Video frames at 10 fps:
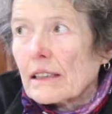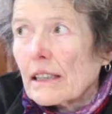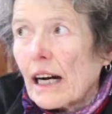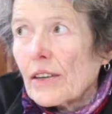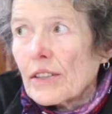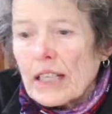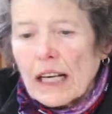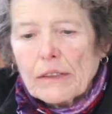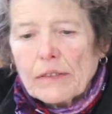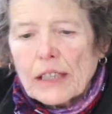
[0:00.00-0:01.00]
Irish
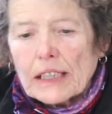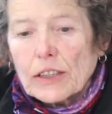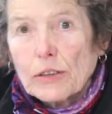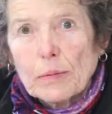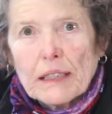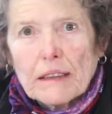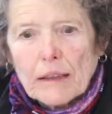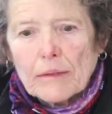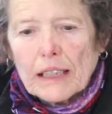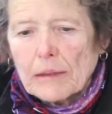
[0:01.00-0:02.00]
life. Excuse me,
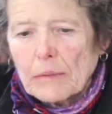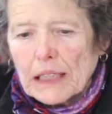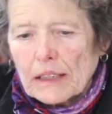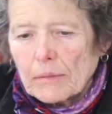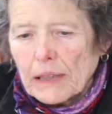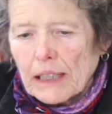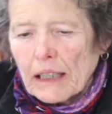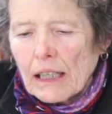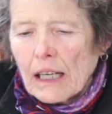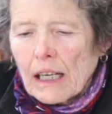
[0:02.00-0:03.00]
I'm getting mixed up here.
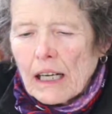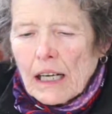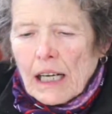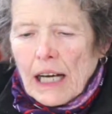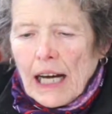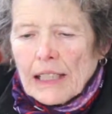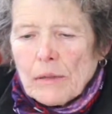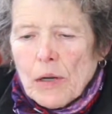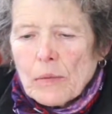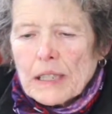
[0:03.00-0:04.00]
At the
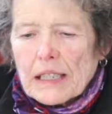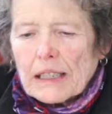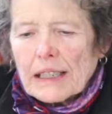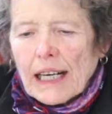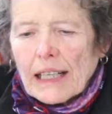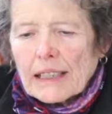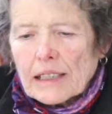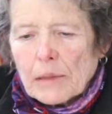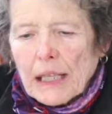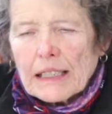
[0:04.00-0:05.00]
moment, that
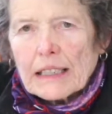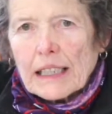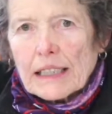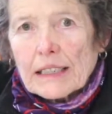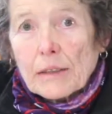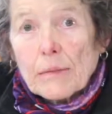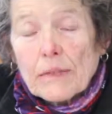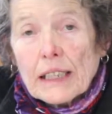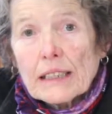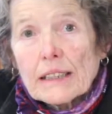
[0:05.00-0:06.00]
debate
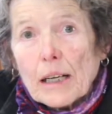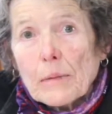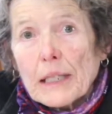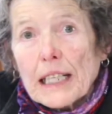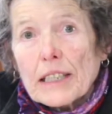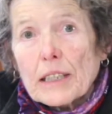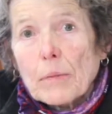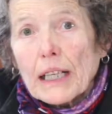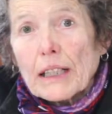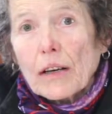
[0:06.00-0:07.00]
is dominated
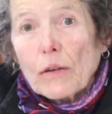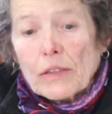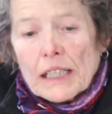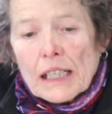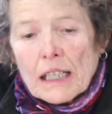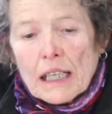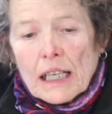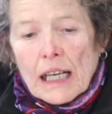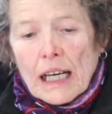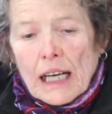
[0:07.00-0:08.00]
by COVID,
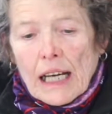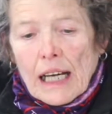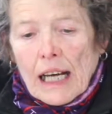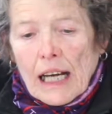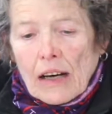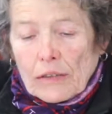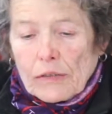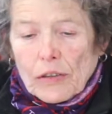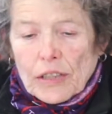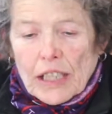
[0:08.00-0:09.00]

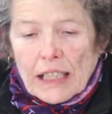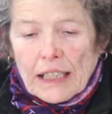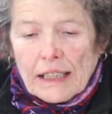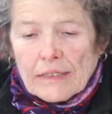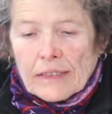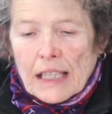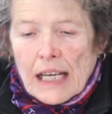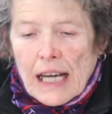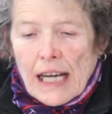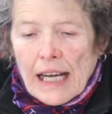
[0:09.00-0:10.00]
unfortunately.
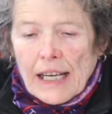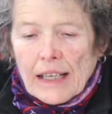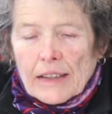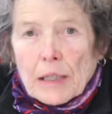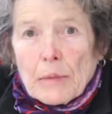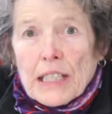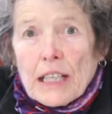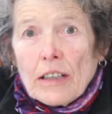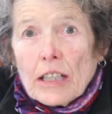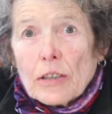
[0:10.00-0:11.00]
The
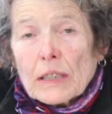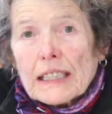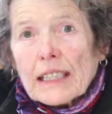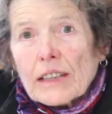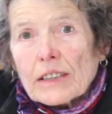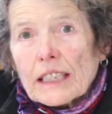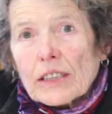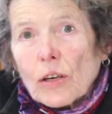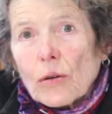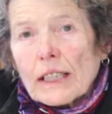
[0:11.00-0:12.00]
material you will see on this
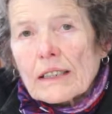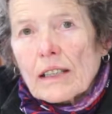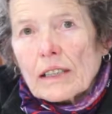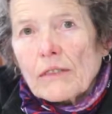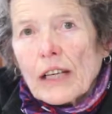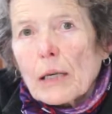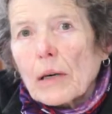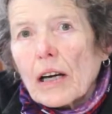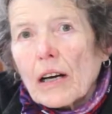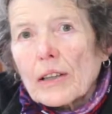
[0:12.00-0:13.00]
show is not
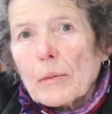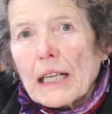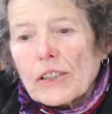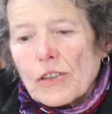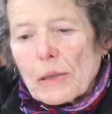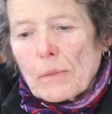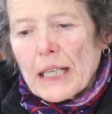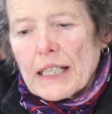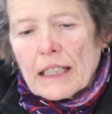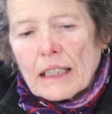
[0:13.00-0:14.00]
available on the mainstream
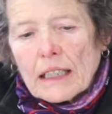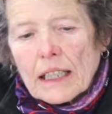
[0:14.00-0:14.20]
media,